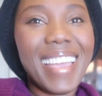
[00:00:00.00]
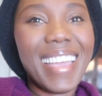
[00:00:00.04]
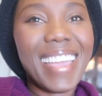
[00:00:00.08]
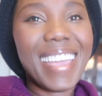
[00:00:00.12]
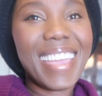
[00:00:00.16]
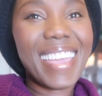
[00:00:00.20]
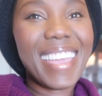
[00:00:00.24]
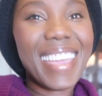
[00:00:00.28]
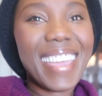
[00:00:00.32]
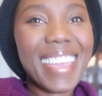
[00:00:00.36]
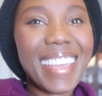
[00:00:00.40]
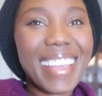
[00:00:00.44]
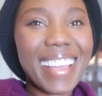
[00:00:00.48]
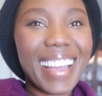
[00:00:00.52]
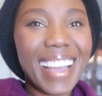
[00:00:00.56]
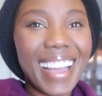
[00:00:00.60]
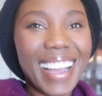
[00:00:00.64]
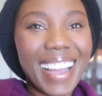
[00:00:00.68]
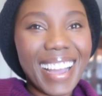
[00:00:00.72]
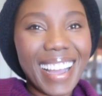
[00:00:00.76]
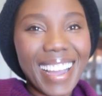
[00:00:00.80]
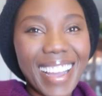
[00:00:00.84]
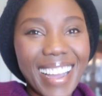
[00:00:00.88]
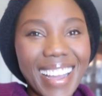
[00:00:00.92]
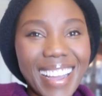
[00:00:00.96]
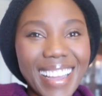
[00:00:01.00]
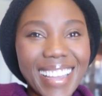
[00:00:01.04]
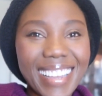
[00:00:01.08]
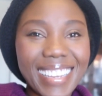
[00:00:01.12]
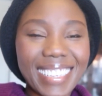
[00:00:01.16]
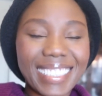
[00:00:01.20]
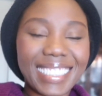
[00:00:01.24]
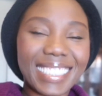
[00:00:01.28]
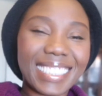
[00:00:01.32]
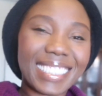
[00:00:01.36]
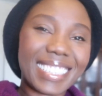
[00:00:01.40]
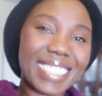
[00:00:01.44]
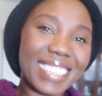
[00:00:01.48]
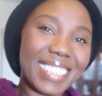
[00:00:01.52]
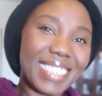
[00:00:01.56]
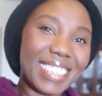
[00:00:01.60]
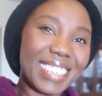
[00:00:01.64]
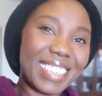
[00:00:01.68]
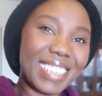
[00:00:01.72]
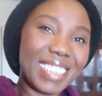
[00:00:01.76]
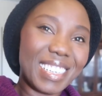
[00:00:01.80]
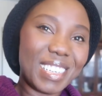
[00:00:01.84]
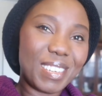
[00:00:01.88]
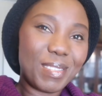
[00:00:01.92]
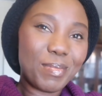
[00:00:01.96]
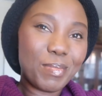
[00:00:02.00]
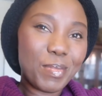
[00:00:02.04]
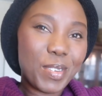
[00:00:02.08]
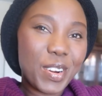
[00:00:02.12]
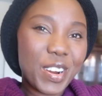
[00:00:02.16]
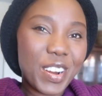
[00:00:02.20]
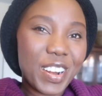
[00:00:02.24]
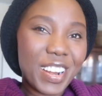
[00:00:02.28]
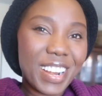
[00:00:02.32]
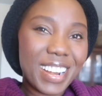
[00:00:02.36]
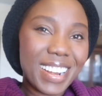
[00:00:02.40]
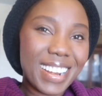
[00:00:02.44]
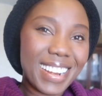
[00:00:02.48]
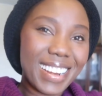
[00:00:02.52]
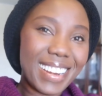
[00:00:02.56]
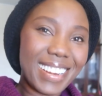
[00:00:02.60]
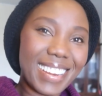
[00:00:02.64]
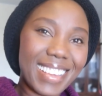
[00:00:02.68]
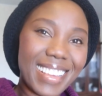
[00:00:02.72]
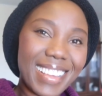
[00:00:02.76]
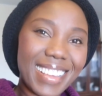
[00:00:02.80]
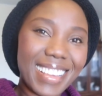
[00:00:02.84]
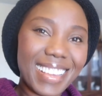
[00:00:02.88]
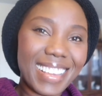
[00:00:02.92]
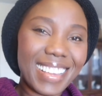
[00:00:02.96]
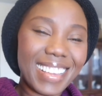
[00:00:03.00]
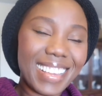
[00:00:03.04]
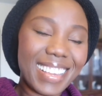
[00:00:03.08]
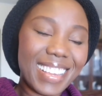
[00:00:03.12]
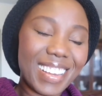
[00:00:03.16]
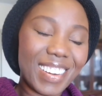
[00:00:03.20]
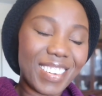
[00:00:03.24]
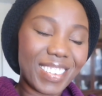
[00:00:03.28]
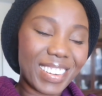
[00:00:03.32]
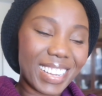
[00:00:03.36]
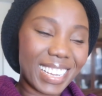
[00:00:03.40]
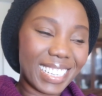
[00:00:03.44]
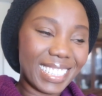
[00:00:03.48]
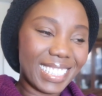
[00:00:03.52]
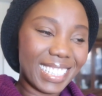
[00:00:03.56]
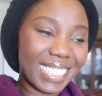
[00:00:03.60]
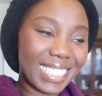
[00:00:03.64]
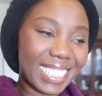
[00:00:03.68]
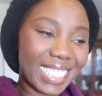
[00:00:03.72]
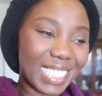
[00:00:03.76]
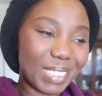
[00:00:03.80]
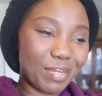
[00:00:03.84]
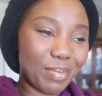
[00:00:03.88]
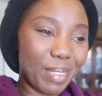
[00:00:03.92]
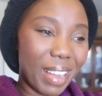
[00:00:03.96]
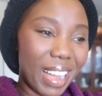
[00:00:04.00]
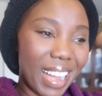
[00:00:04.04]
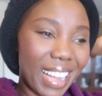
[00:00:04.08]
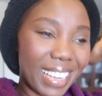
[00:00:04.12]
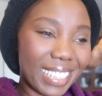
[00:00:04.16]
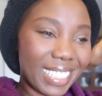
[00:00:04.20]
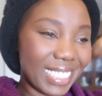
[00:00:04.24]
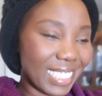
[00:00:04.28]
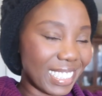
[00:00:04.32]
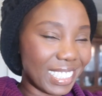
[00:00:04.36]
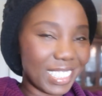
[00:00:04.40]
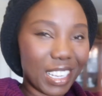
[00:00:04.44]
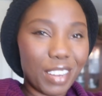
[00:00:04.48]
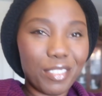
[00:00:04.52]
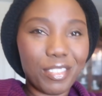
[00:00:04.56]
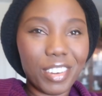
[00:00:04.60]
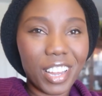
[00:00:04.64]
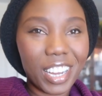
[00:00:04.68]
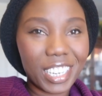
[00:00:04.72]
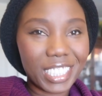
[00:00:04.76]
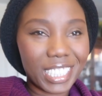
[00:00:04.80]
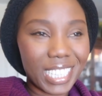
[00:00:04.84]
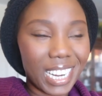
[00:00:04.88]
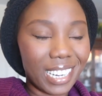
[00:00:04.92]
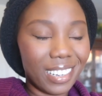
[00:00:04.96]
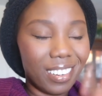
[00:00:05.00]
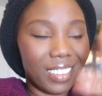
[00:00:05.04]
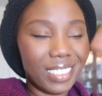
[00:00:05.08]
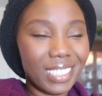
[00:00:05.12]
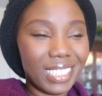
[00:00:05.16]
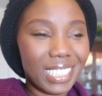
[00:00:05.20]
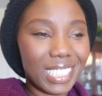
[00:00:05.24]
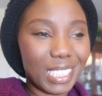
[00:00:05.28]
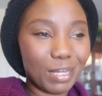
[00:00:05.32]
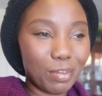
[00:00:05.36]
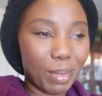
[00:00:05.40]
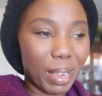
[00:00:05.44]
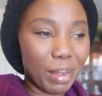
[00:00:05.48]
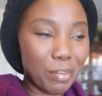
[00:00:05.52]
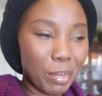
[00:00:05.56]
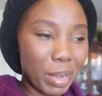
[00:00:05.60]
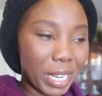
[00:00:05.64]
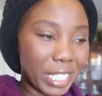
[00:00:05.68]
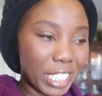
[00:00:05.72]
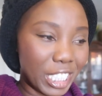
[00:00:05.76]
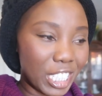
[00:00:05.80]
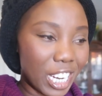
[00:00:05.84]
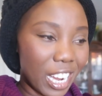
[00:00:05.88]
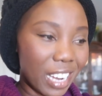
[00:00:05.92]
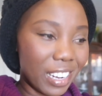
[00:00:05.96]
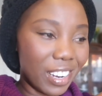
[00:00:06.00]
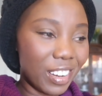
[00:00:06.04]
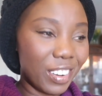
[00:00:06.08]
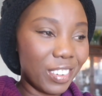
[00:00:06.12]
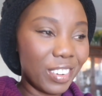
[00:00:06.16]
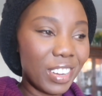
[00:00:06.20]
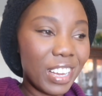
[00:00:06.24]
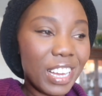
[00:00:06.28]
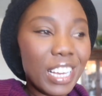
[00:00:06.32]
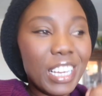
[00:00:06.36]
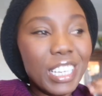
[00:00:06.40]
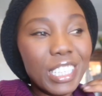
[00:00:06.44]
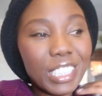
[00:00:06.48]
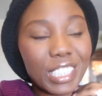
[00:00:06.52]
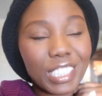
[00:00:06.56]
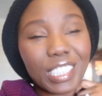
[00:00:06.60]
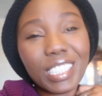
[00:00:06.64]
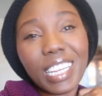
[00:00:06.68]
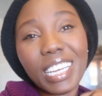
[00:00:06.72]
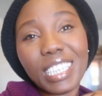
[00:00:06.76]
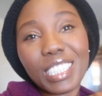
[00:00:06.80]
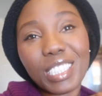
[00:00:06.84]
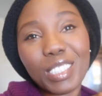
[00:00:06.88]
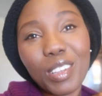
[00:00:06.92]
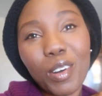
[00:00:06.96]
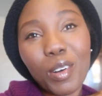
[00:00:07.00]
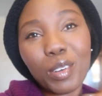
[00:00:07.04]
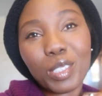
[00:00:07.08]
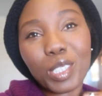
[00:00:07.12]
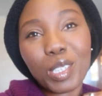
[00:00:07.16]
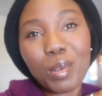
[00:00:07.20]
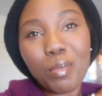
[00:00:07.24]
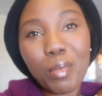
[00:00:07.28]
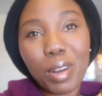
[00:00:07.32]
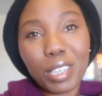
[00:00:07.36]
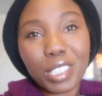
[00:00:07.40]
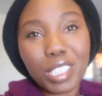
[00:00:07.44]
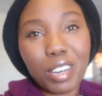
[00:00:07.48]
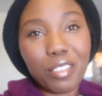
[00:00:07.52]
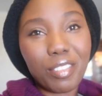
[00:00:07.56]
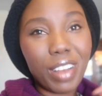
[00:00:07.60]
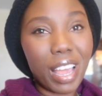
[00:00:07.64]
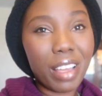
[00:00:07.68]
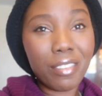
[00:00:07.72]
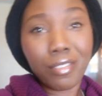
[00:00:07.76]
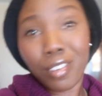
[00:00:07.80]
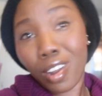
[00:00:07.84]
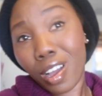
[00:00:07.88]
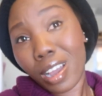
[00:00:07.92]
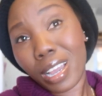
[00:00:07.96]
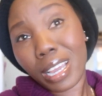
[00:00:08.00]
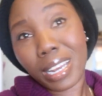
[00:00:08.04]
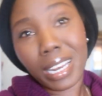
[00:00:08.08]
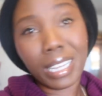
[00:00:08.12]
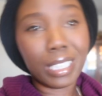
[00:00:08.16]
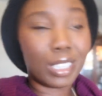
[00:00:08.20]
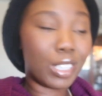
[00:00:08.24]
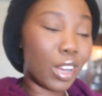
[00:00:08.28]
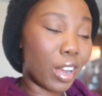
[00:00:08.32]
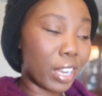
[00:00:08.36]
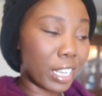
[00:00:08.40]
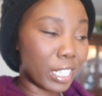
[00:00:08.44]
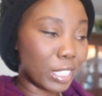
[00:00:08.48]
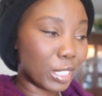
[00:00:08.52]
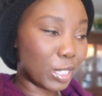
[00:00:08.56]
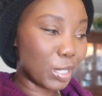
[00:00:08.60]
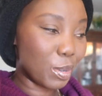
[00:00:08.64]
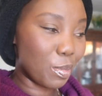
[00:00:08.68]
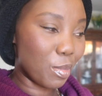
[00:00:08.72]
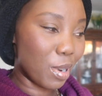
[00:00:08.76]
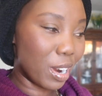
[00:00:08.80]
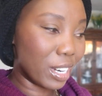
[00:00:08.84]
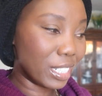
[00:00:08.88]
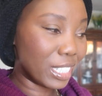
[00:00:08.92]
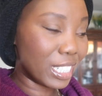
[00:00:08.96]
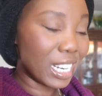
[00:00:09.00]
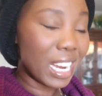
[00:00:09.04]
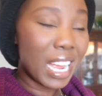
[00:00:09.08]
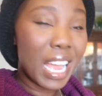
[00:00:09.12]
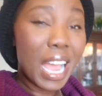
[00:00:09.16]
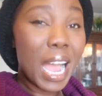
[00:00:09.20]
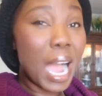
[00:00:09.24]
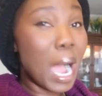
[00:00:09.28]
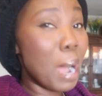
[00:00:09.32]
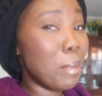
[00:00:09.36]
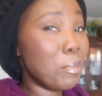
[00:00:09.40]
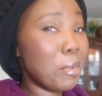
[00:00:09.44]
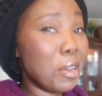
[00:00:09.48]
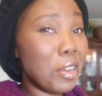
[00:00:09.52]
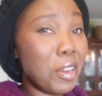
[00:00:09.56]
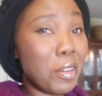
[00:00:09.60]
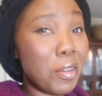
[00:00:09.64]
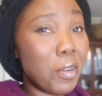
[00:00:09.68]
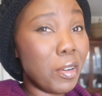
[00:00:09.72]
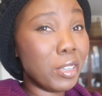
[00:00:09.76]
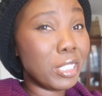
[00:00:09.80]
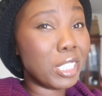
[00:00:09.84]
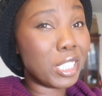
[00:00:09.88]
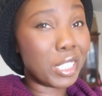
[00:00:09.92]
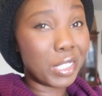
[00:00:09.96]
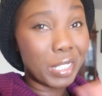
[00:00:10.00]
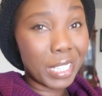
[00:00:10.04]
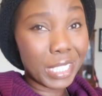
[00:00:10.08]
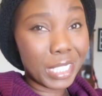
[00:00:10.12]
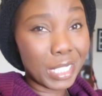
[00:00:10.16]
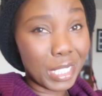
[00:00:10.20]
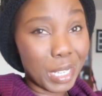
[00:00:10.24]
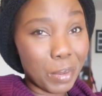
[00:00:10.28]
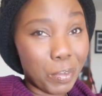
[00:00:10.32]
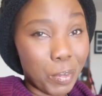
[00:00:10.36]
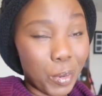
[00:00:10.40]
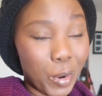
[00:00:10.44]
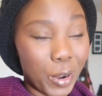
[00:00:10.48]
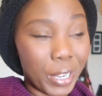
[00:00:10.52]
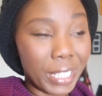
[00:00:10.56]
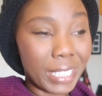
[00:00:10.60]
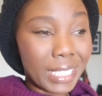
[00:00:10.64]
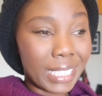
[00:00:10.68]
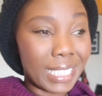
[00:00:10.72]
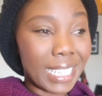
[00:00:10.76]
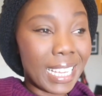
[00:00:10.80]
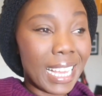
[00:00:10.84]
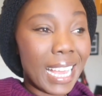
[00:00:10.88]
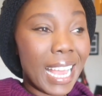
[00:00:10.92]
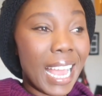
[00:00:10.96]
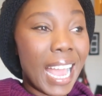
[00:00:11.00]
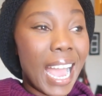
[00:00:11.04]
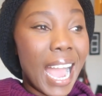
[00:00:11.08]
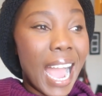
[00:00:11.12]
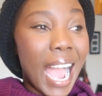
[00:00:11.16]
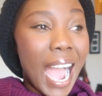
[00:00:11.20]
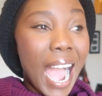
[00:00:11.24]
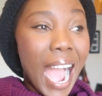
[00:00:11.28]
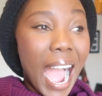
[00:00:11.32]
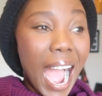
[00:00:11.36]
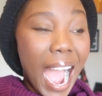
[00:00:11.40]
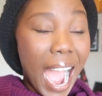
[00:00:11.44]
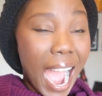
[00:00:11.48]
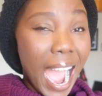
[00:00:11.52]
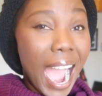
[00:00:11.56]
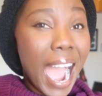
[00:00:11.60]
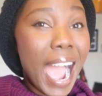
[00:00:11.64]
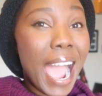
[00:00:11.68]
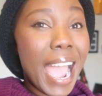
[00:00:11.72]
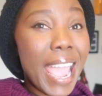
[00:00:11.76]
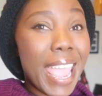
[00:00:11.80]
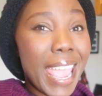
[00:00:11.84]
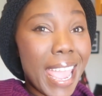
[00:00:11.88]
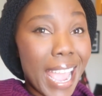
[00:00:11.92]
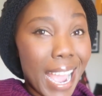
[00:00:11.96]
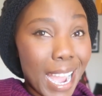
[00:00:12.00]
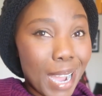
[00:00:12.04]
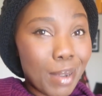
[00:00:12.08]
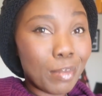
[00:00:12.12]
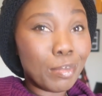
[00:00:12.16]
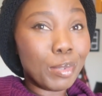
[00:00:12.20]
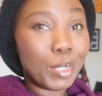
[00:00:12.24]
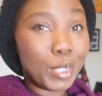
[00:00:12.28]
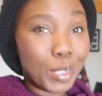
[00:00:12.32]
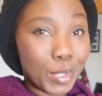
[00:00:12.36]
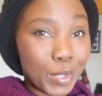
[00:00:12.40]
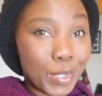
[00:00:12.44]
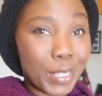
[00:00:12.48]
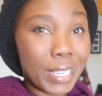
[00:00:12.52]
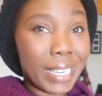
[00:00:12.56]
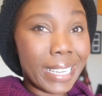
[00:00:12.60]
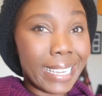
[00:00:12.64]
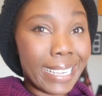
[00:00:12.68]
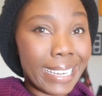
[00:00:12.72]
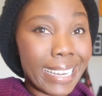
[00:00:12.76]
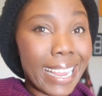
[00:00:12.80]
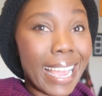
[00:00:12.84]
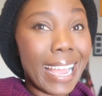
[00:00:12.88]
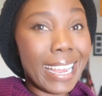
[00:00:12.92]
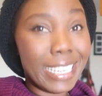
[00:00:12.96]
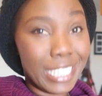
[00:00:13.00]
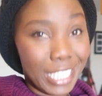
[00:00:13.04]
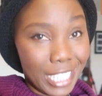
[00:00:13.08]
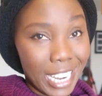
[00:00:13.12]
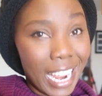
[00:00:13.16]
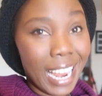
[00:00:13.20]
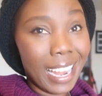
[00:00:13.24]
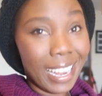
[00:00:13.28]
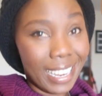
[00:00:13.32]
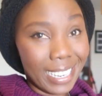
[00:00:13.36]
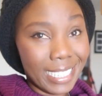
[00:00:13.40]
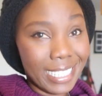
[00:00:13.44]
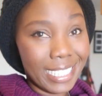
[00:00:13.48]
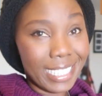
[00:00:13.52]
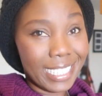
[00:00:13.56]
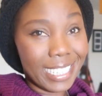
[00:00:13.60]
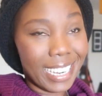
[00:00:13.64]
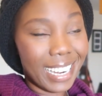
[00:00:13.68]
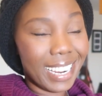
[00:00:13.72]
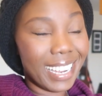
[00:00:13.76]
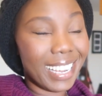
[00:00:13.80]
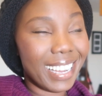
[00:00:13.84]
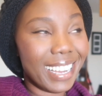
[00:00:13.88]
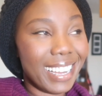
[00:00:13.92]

hey guys good morning okay this is my this is not vlog channel this is my main channel so there's no too much of like vlogging and talking too much i'm gonna go straight to the point i am doing a challenge